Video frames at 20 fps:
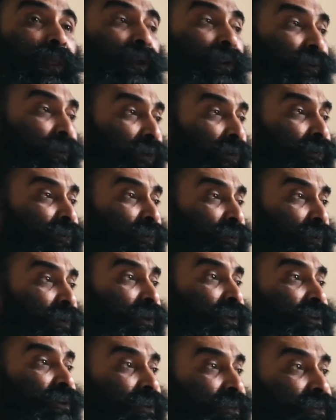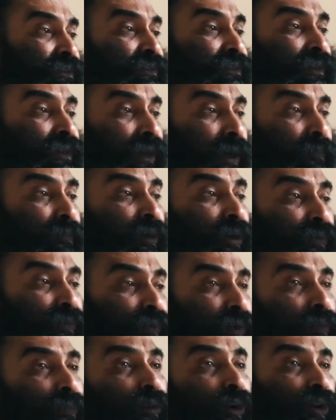not only just come out
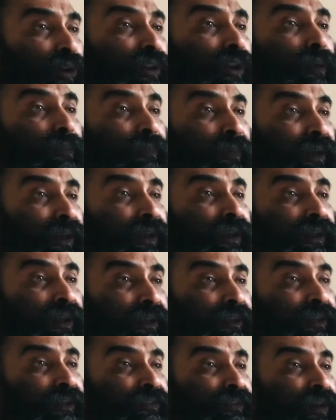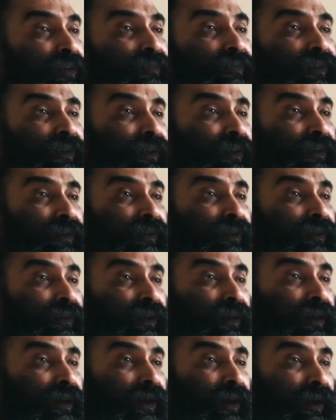from all the pain and the suffering.
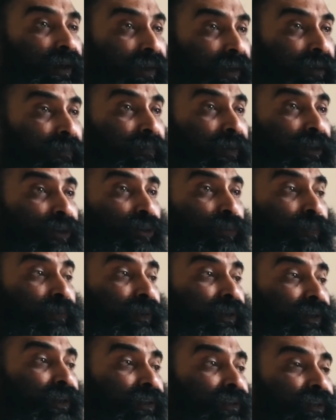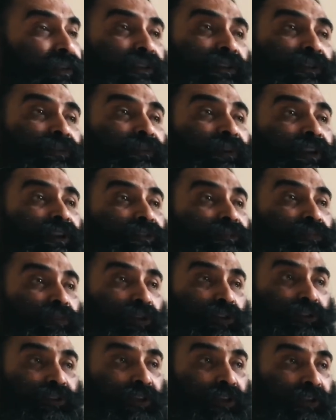In my opinion, this is very
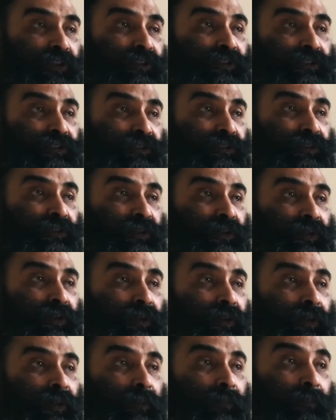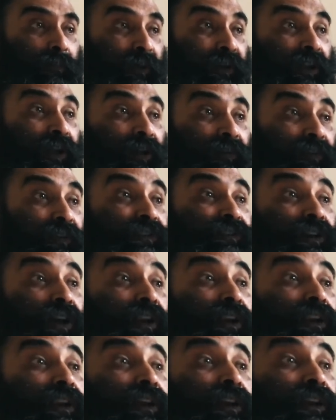small things. But our
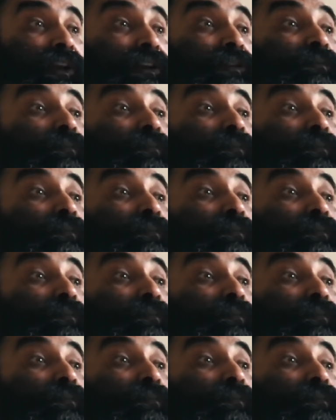journey is